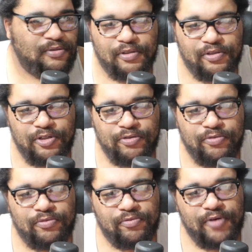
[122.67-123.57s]

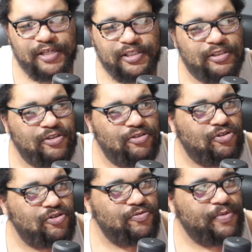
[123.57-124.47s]
new wrestling
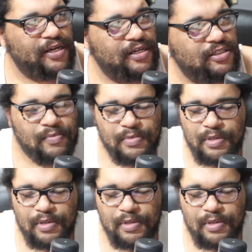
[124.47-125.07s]
YouTube page,